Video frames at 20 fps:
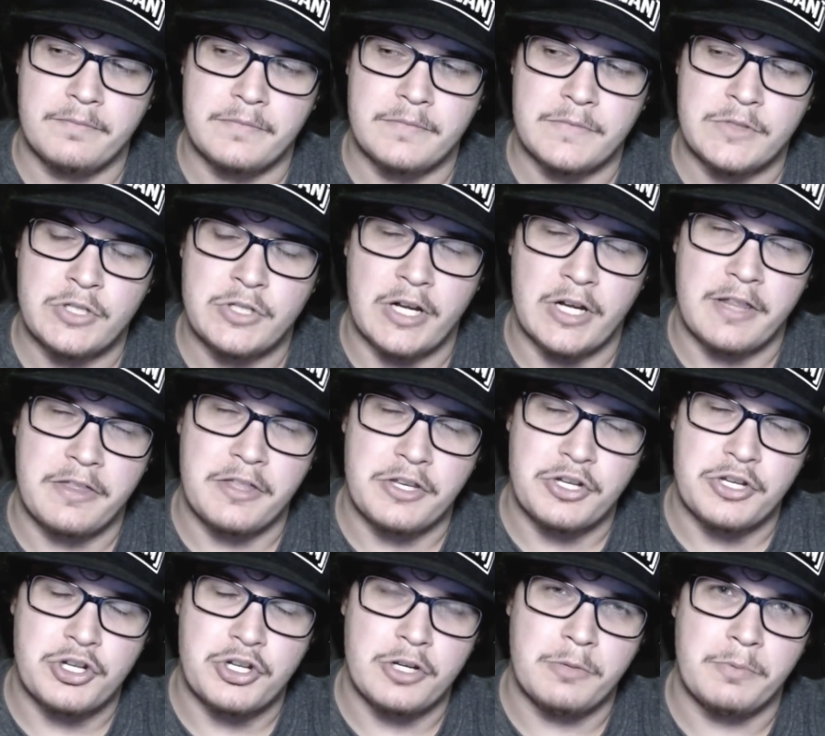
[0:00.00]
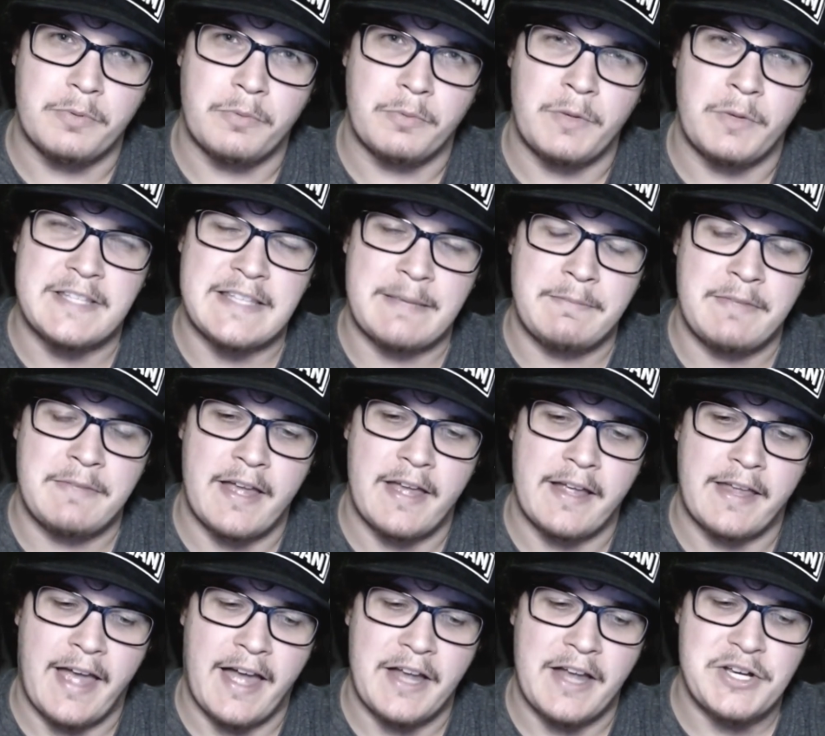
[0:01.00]
Jonathan Shoop, when he sent me
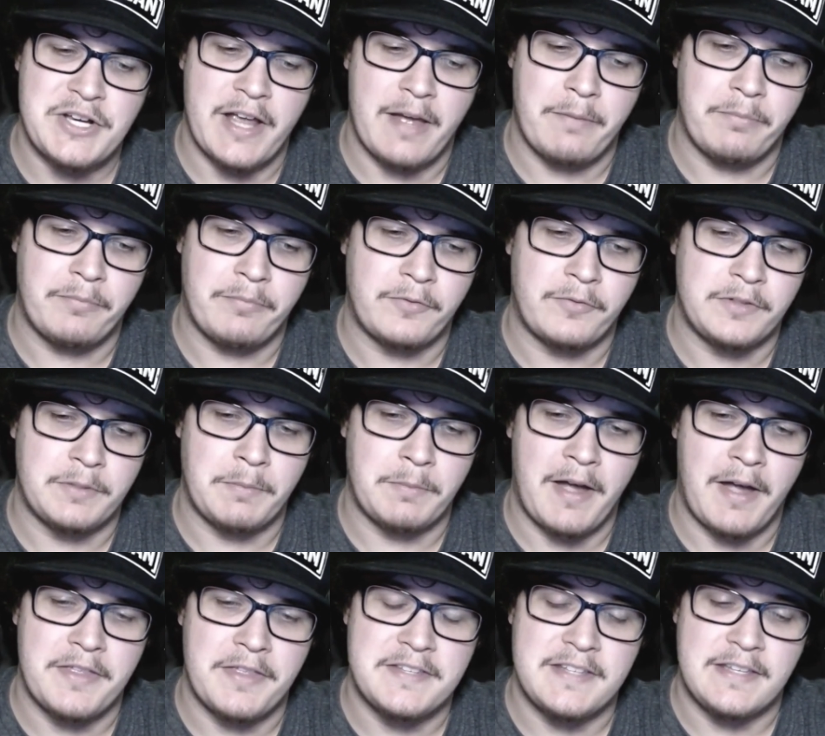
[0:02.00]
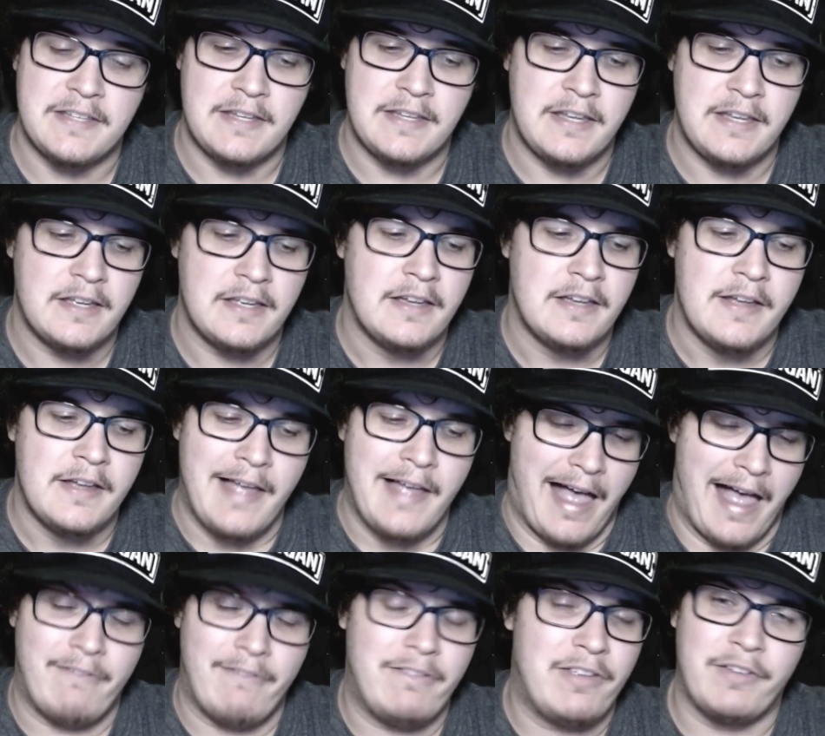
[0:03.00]
that cash app to buy the CD,
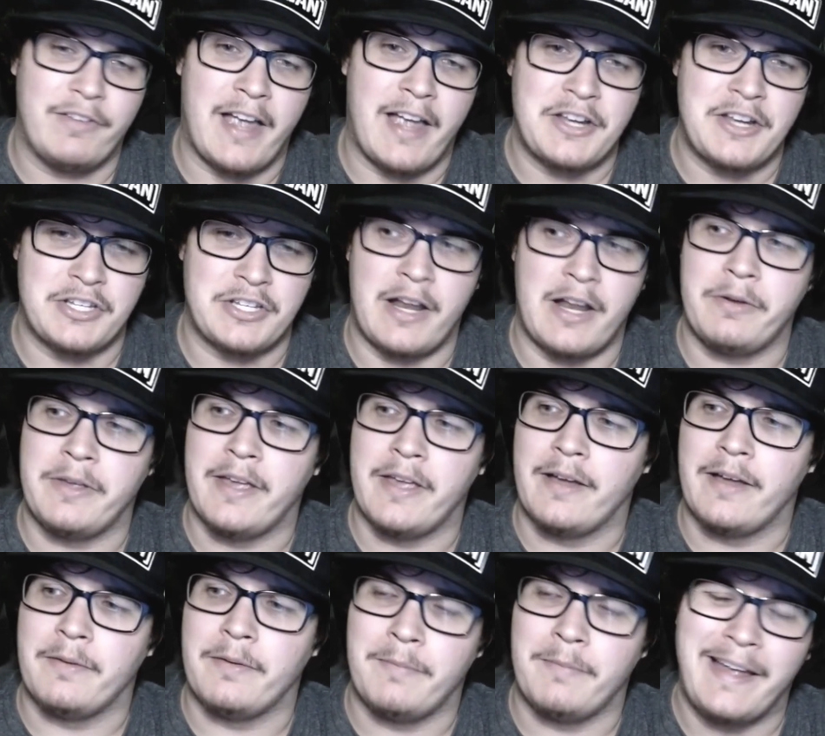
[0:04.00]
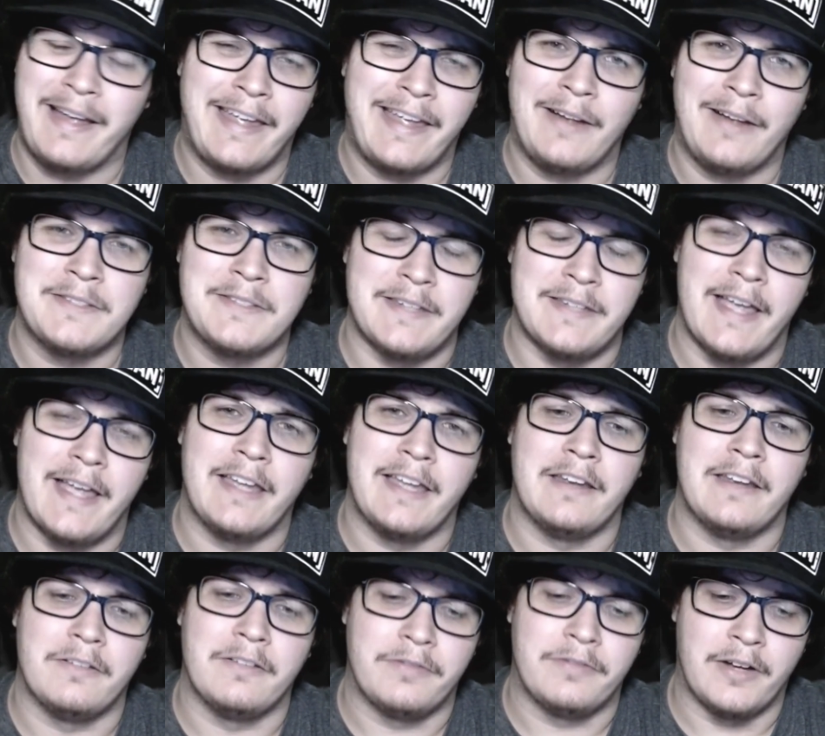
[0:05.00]
I haven't even cashed it out yet. My account's
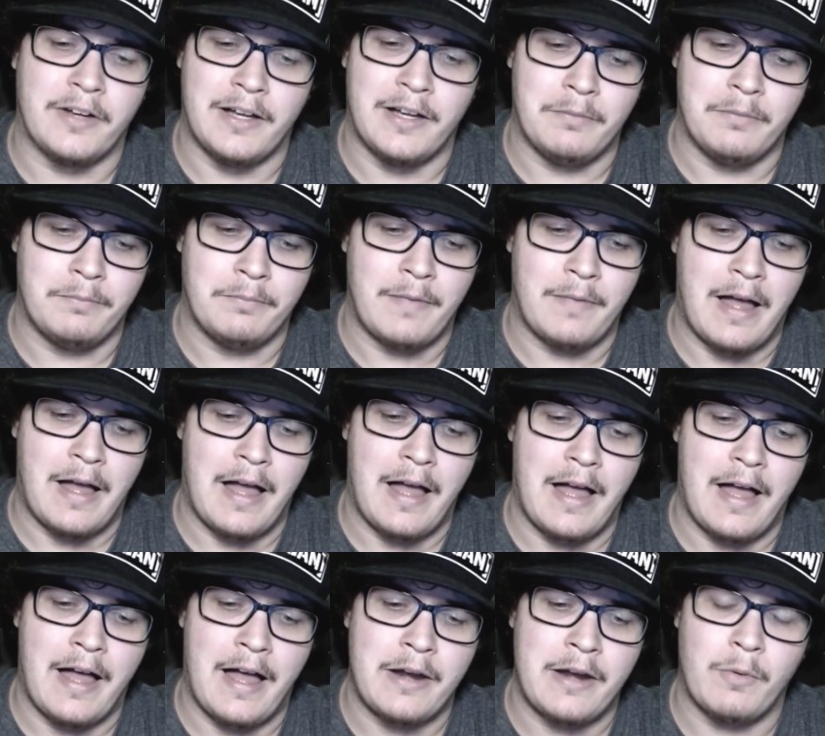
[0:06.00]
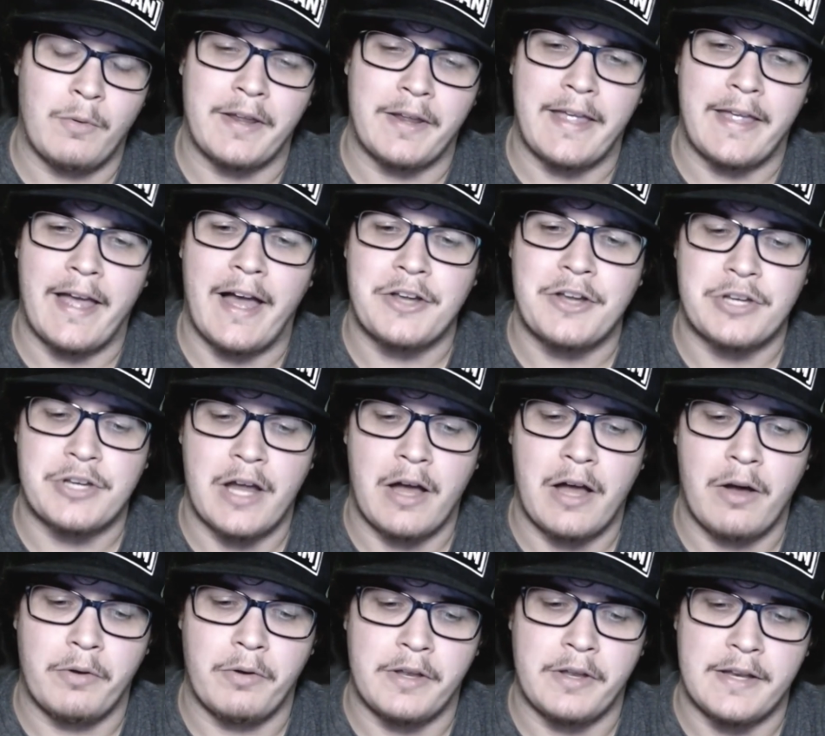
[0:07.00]
negative. I don't want to cash it
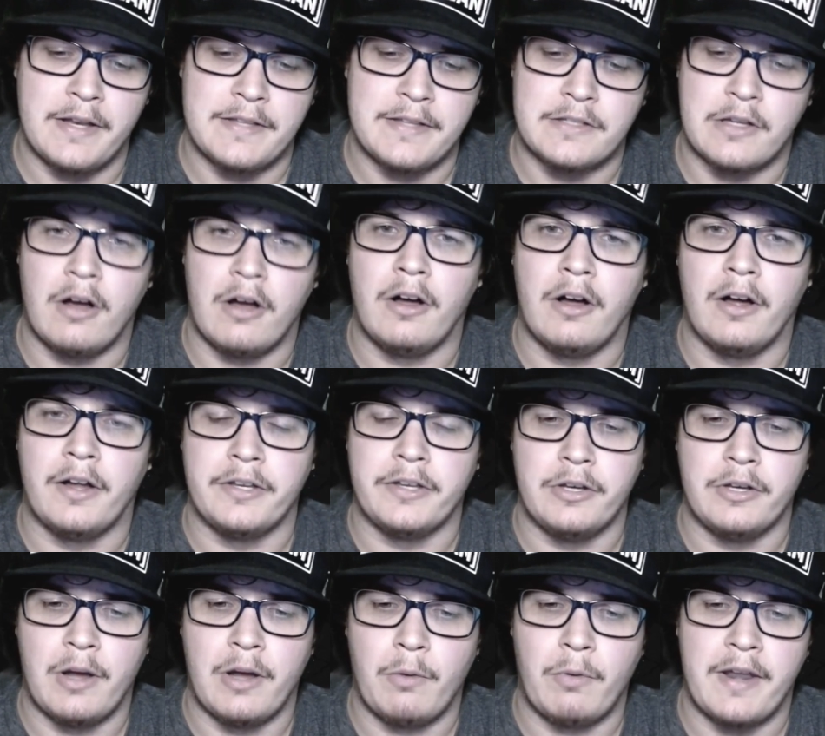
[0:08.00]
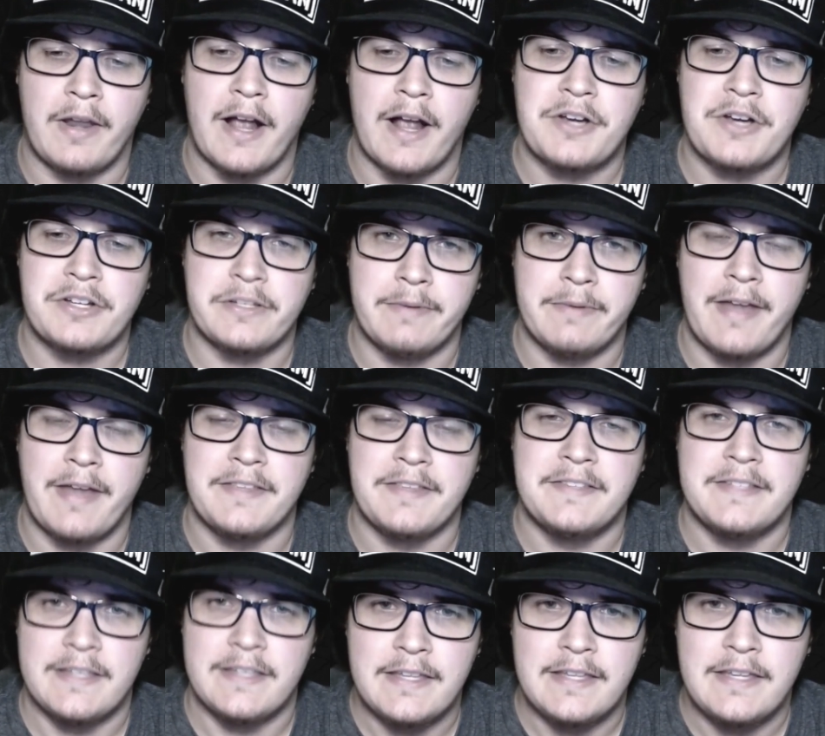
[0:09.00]
out and it's gone. You know, I want to actually buy the
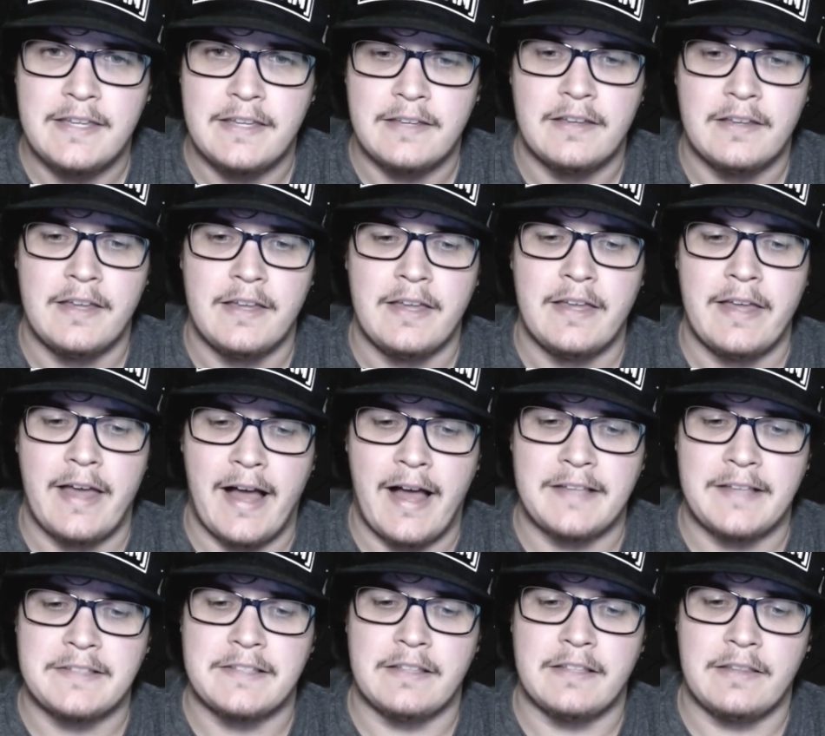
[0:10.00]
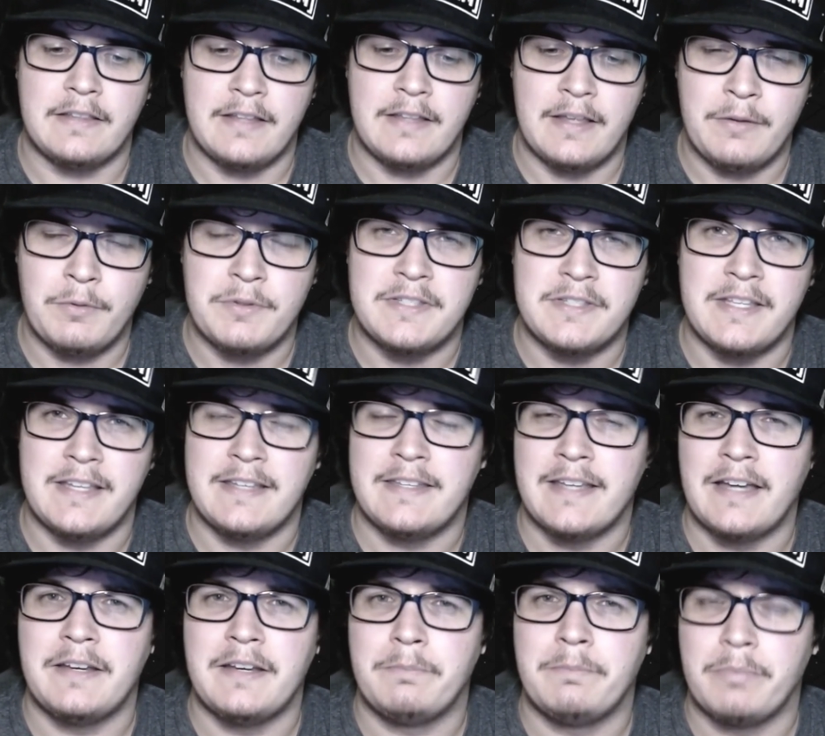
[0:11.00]
CD as it was the
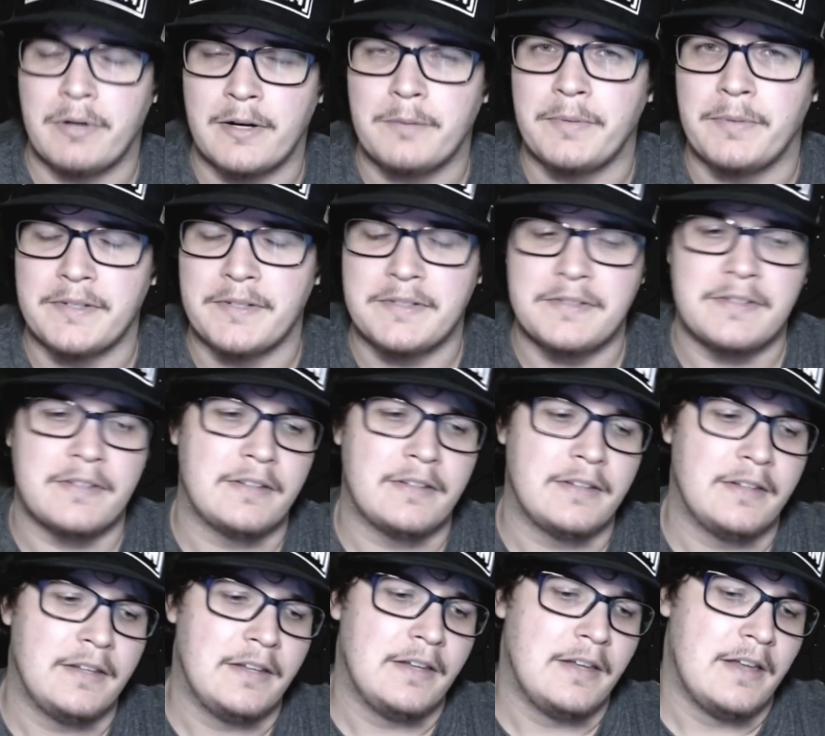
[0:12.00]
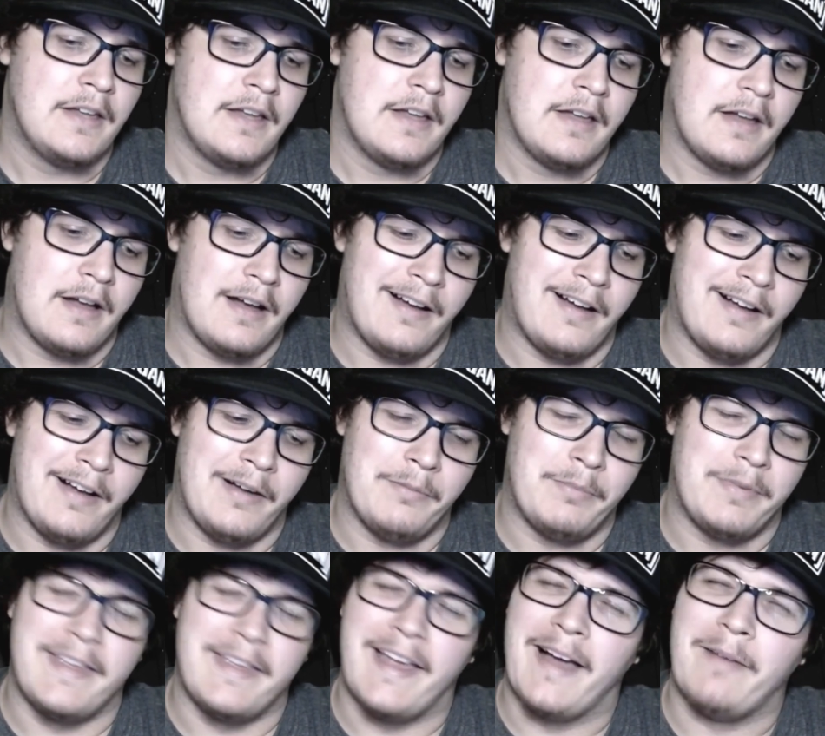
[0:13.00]
intended purpose.
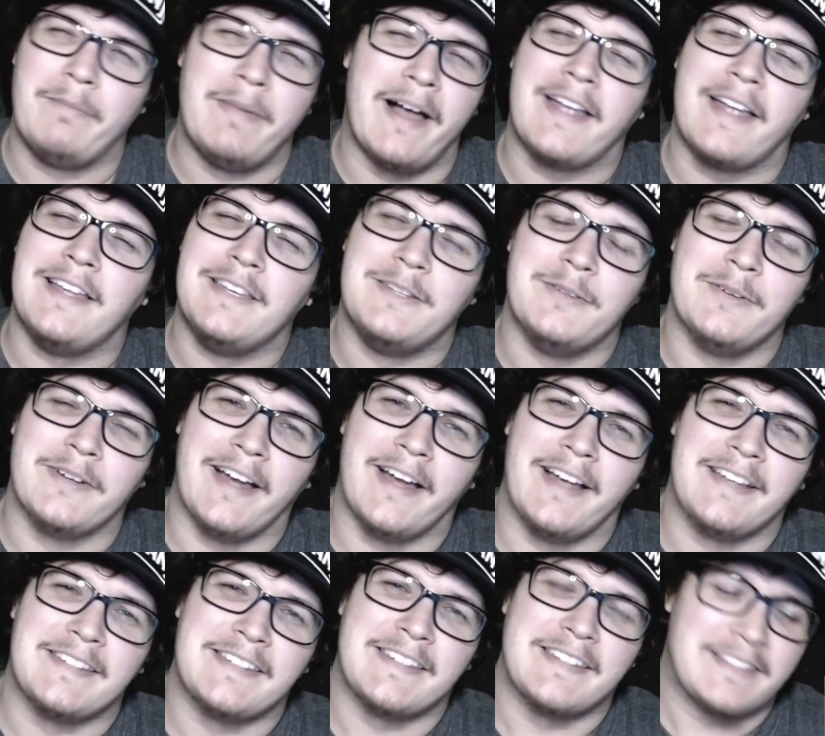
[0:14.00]
But yeah, back into it, guys.